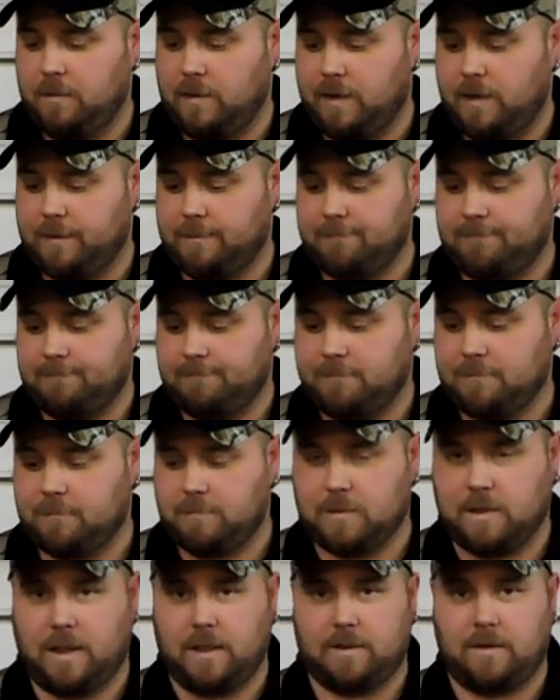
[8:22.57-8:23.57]
But
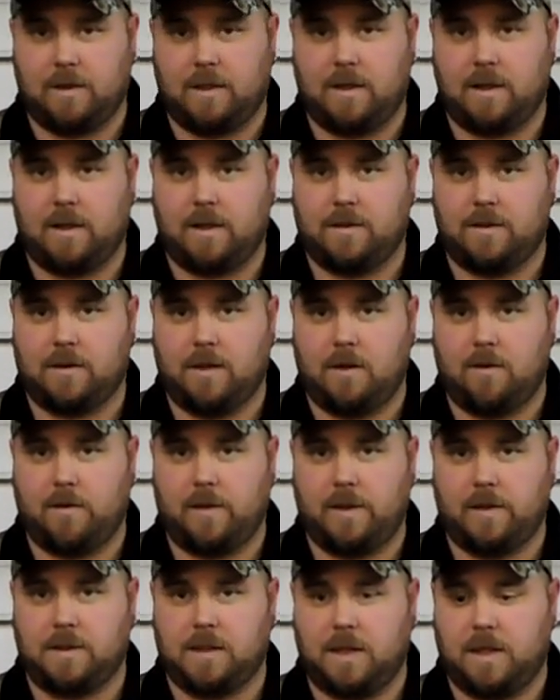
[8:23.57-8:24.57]
that's it. I'd say it
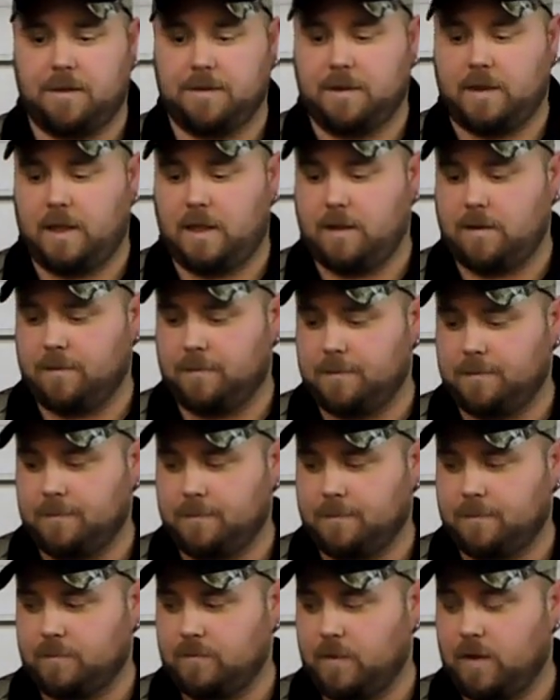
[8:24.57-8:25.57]
wins hands down.
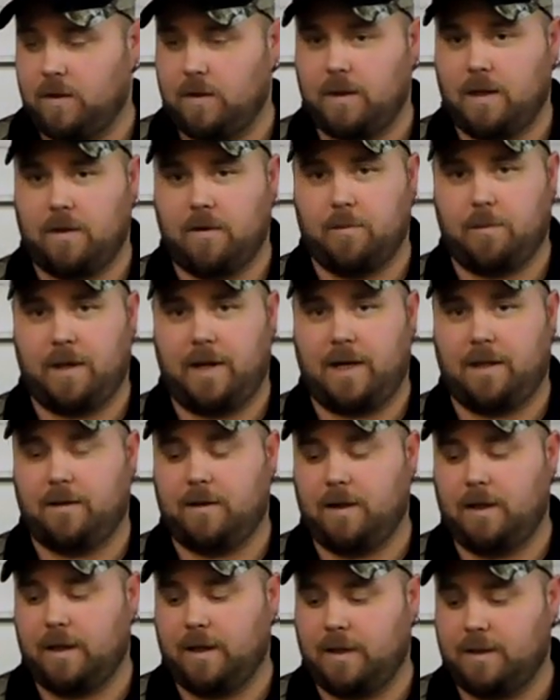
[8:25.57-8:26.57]
The only other bad
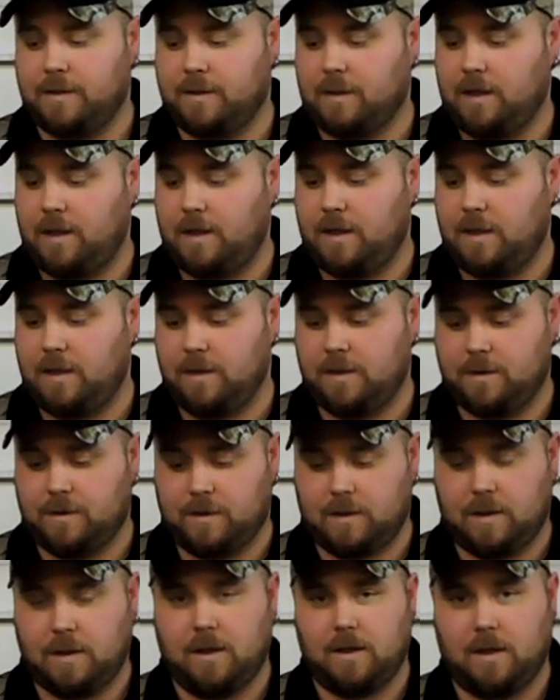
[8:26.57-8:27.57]
thing I can say is
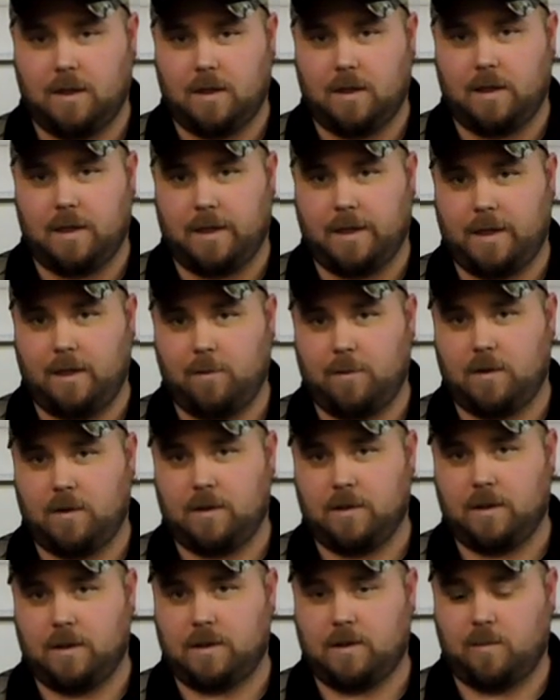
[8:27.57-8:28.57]
I am a
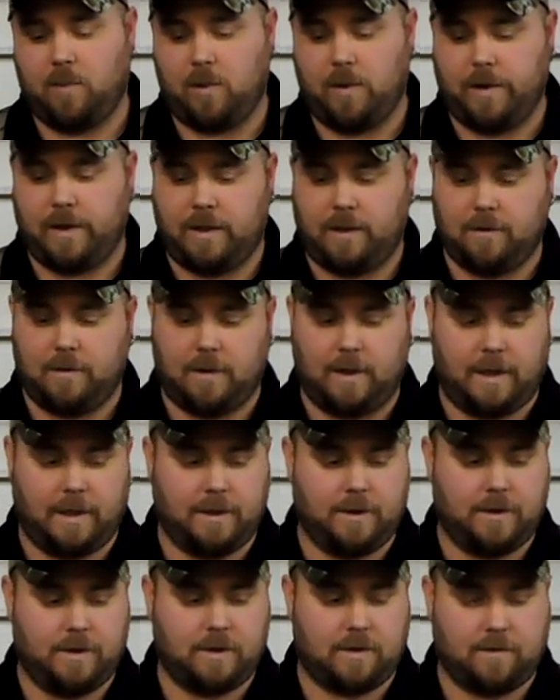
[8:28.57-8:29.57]
little disappointed.
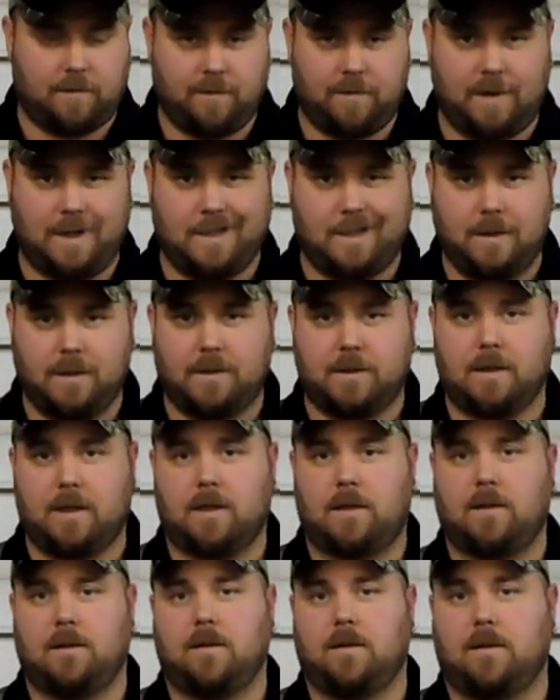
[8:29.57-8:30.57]
I just finally
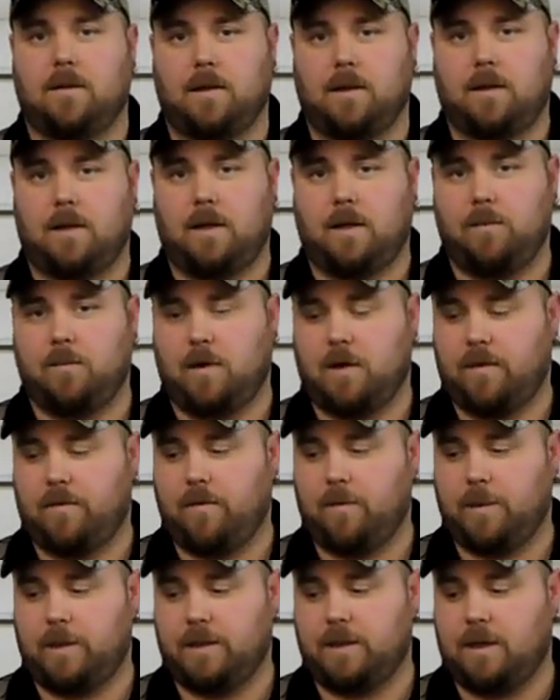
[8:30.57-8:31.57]
settled on a light bar
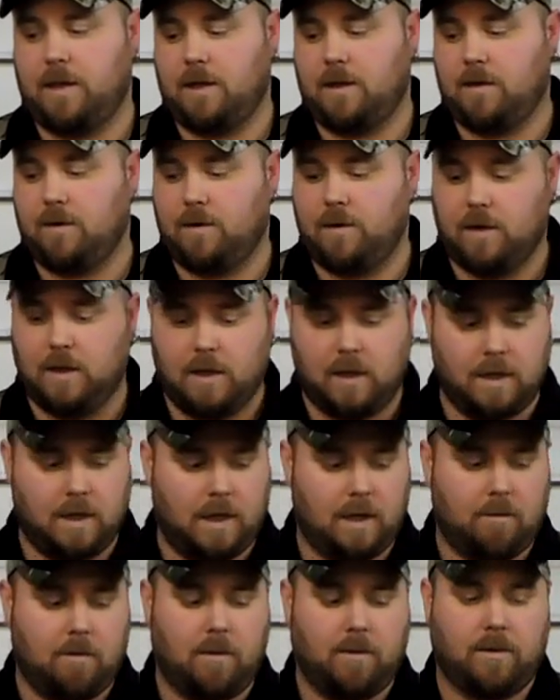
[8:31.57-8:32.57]
for my Tahoe.
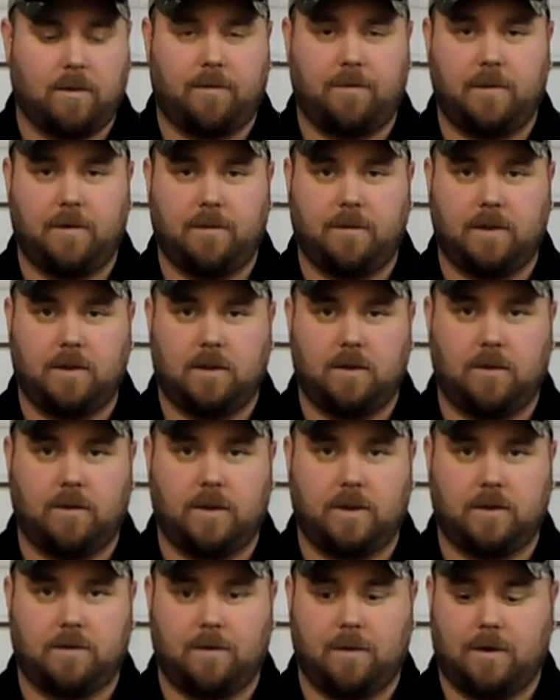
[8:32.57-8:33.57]
I went with a
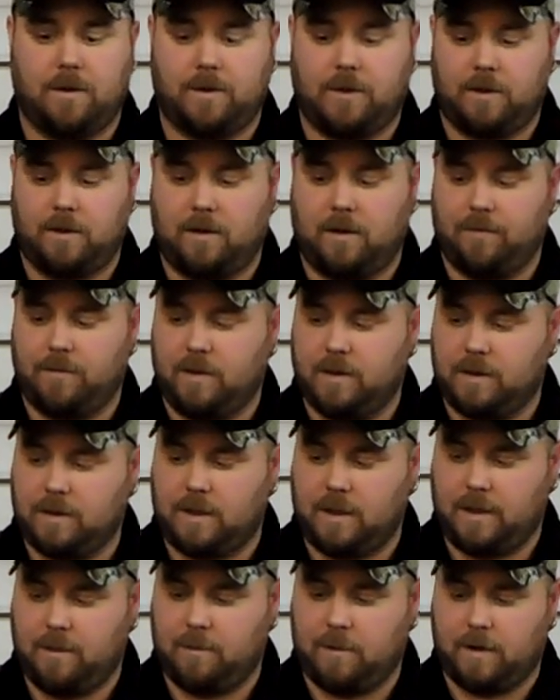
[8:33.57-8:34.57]
fifty-two inch version of
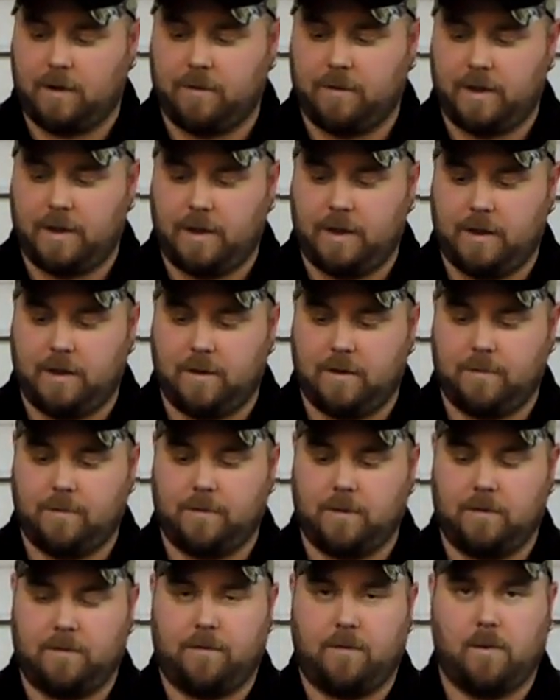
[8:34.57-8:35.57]
this light bar right
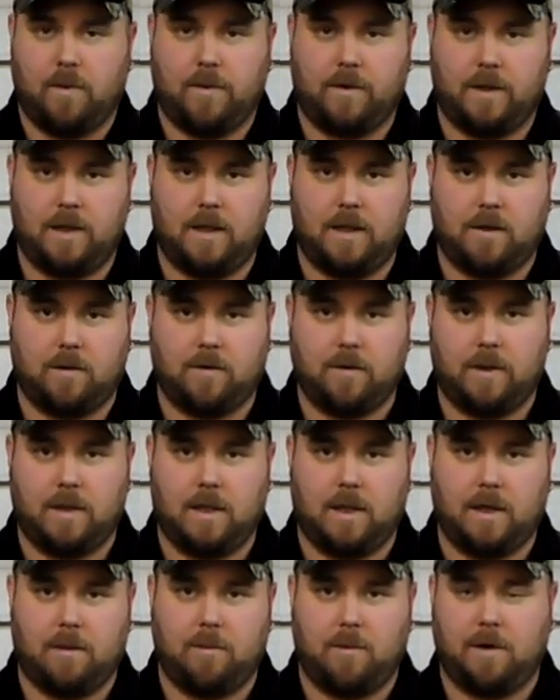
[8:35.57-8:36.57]
here, the four D Cree
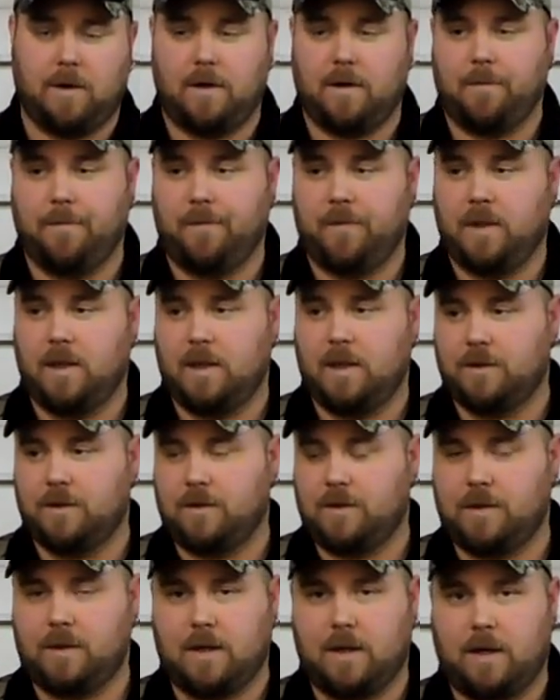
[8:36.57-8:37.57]
light bar.
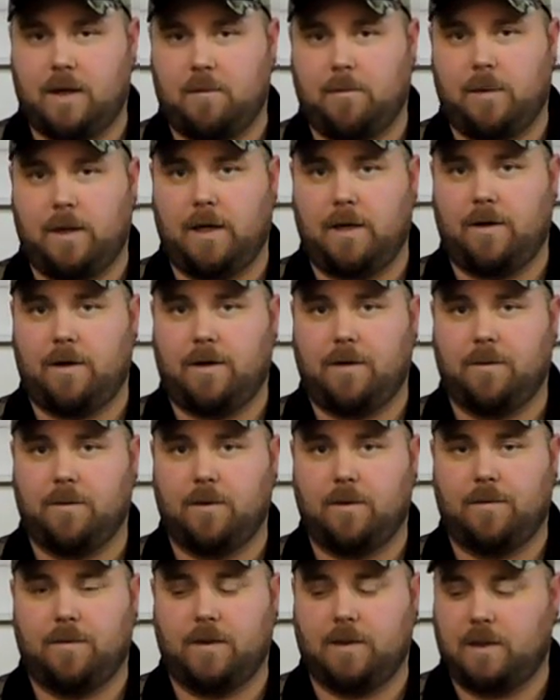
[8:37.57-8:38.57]
Just got it mounted on the
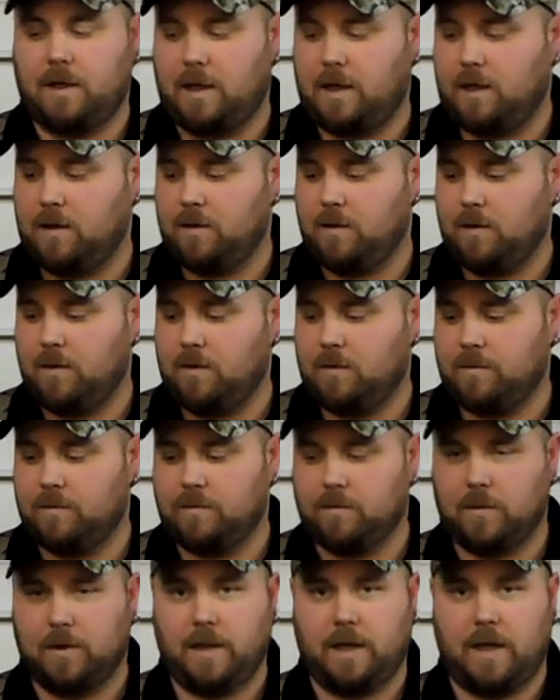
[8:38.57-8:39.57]
roof of the Tahoe.
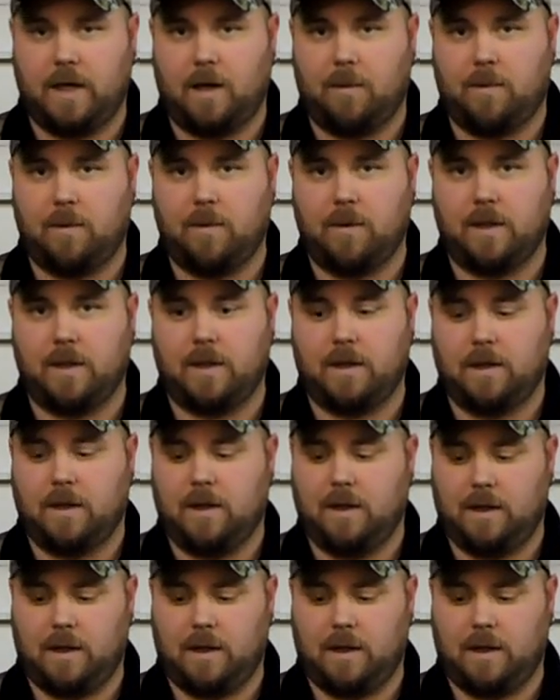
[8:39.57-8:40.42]
Really happy with it.